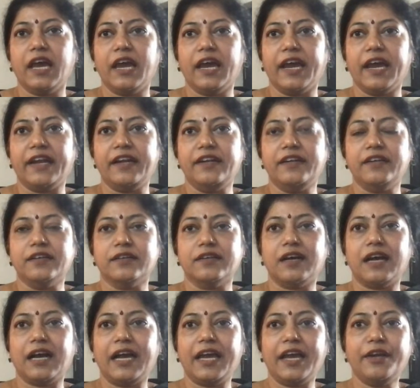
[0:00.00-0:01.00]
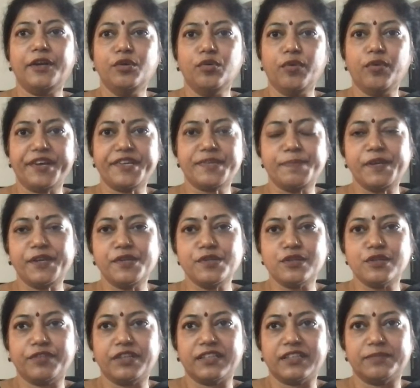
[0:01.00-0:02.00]
And I had no
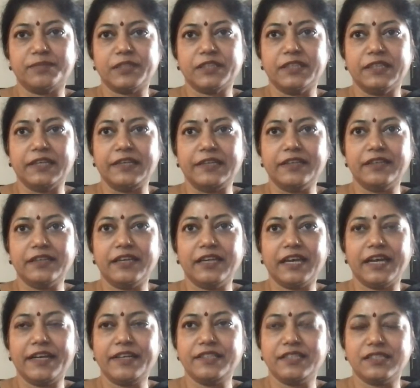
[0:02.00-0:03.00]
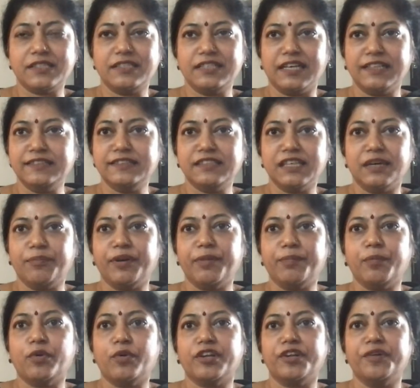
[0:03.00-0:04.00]
experience of it earlier, and I had just done some
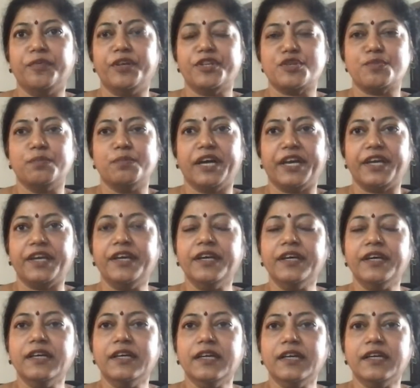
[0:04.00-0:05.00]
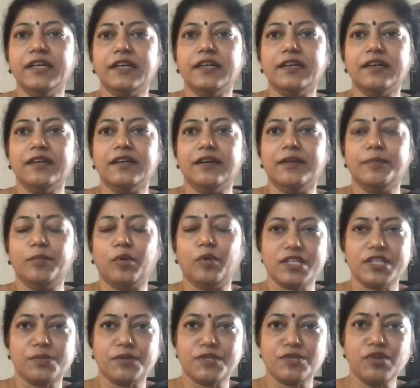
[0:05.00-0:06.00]
report in which my
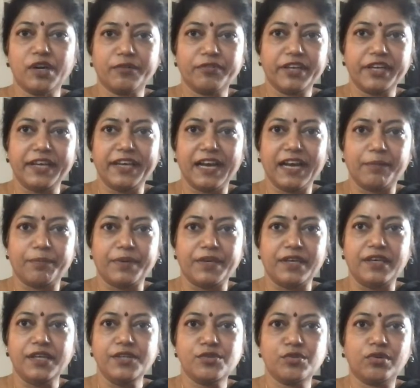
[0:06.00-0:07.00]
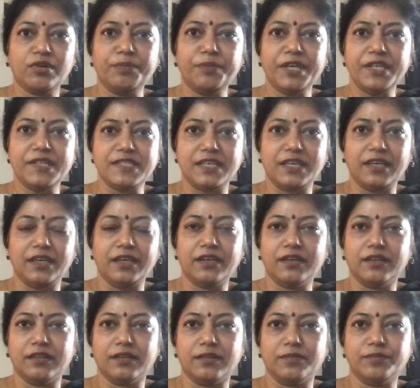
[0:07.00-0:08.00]
boss was not very happy. He told me,
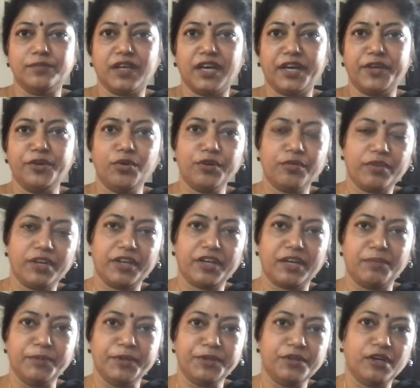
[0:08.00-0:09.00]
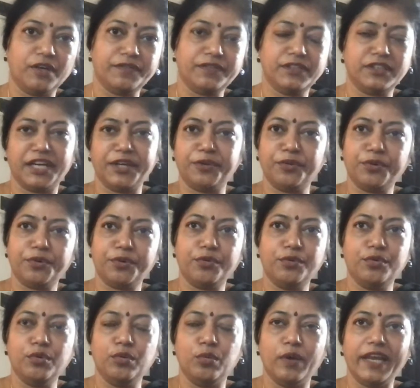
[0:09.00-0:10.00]
see, I know you're a very committed officer. I know
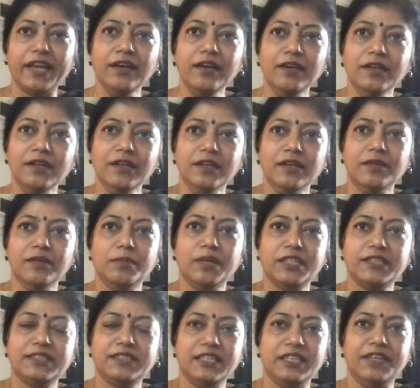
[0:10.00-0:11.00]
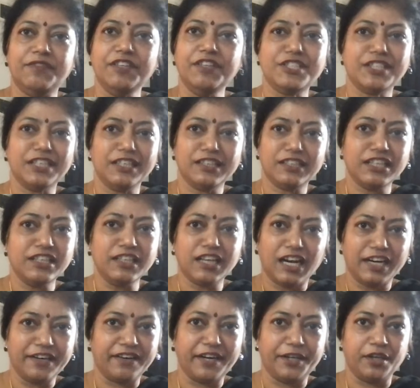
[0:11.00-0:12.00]
you do well. But see, even Shankaran
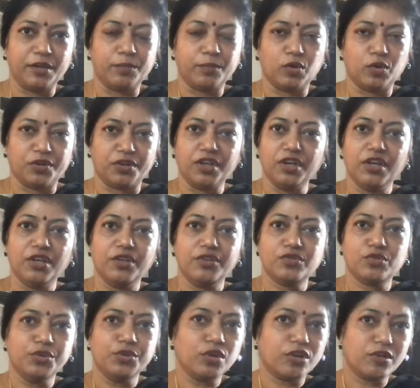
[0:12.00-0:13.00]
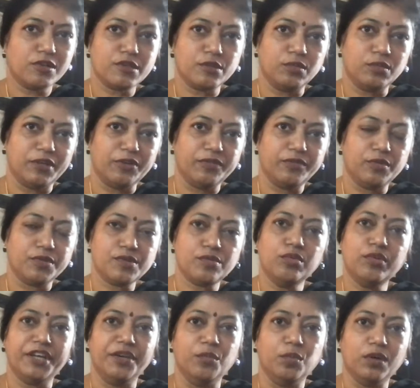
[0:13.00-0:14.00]
can't write a report. So you are also one of those
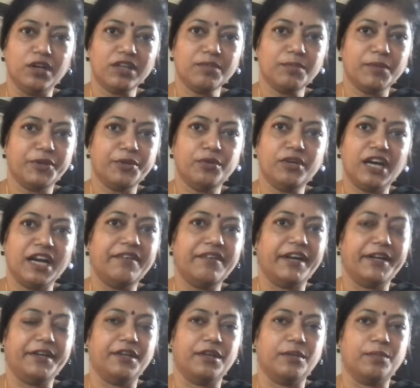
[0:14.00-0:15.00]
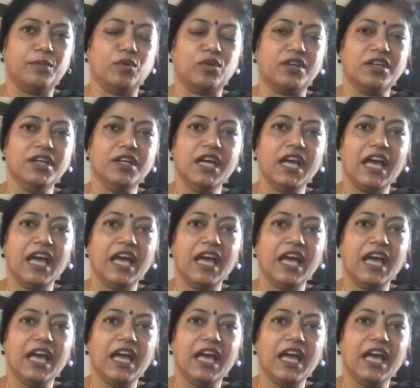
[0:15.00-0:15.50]
who can work, but you can't write a report.